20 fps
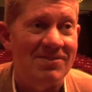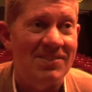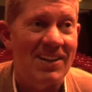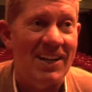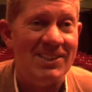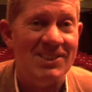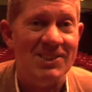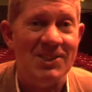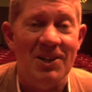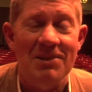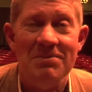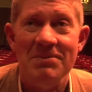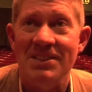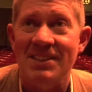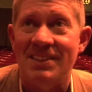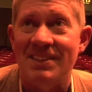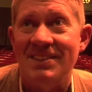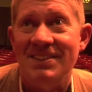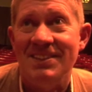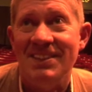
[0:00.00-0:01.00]

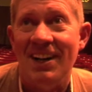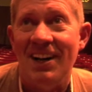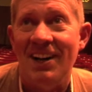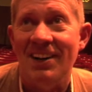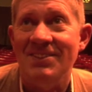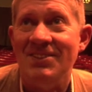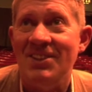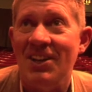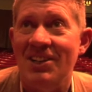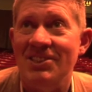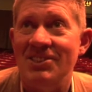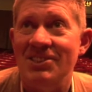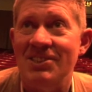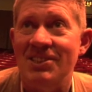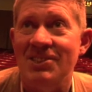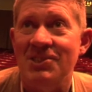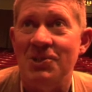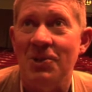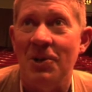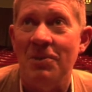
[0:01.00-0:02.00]
Excitement. I
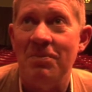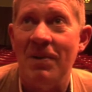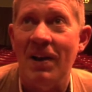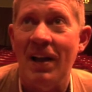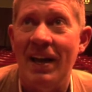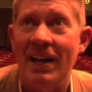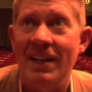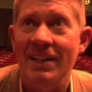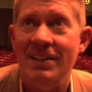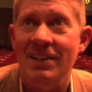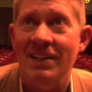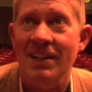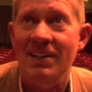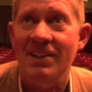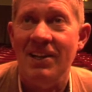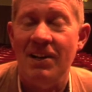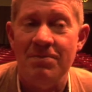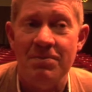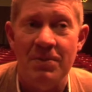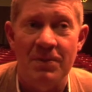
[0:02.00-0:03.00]
just enjoy playing. I
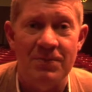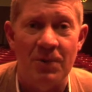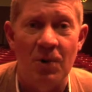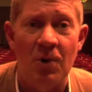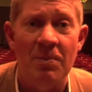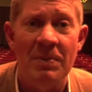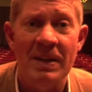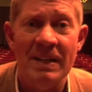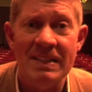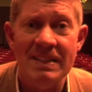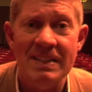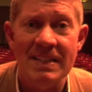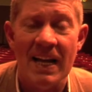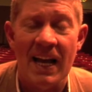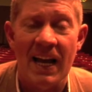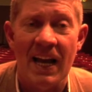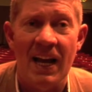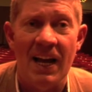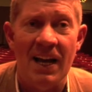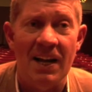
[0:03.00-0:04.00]
love performing.
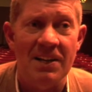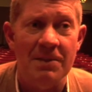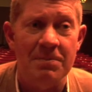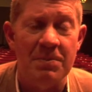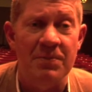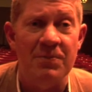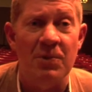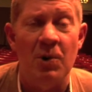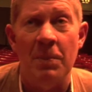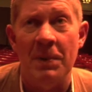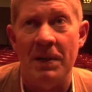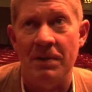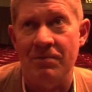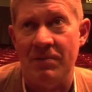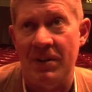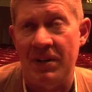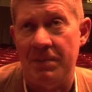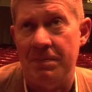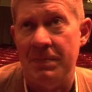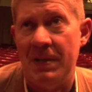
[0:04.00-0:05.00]
I love performing in
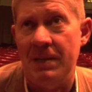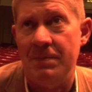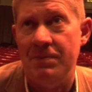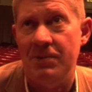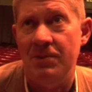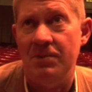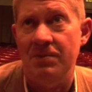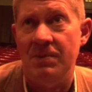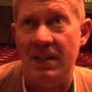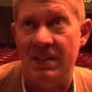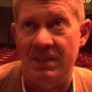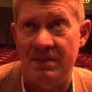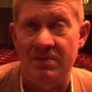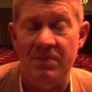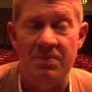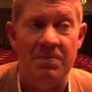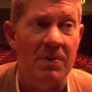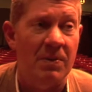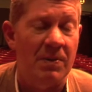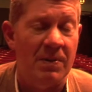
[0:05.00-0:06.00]
front of people.
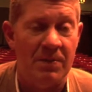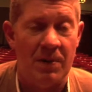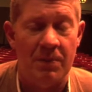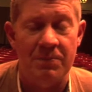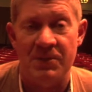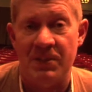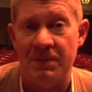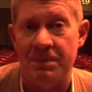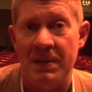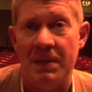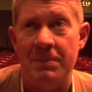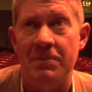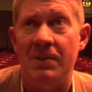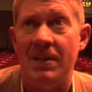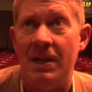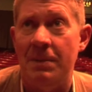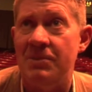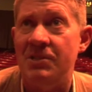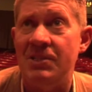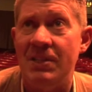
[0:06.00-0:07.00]
And obviously, if people
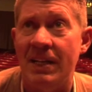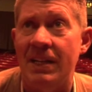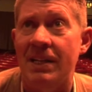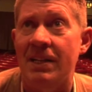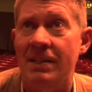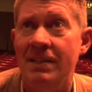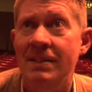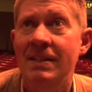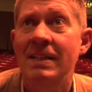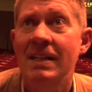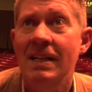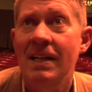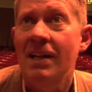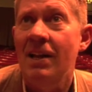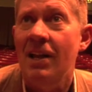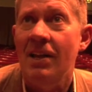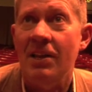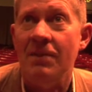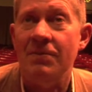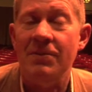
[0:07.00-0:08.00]
come to see you,
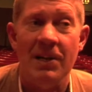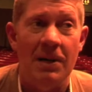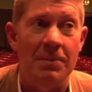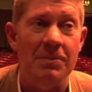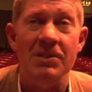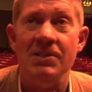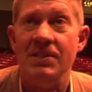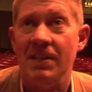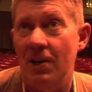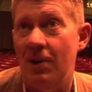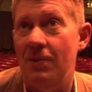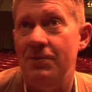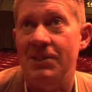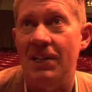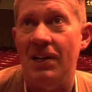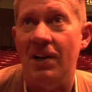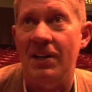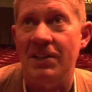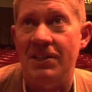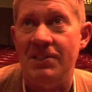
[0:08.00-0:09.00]
they've come because they
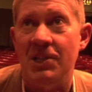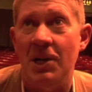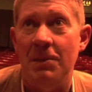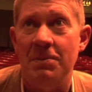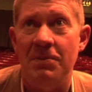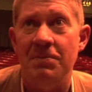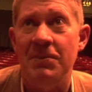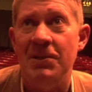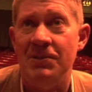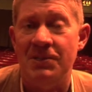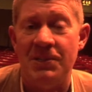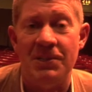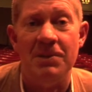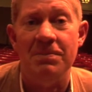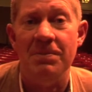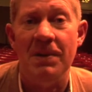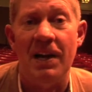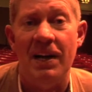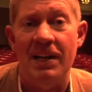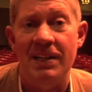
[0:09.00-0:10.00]
obviously like the type of music you
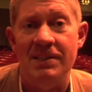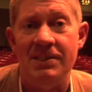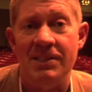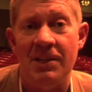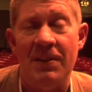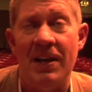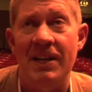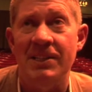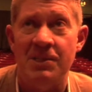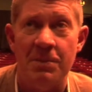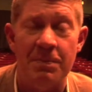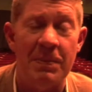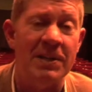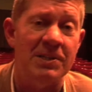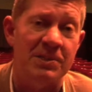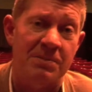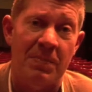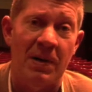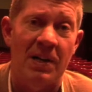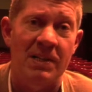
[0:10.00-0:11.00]
play. So that is the
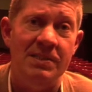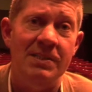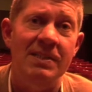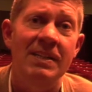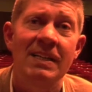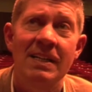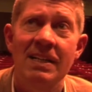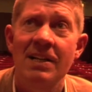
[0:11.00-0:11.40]
biggest buzz.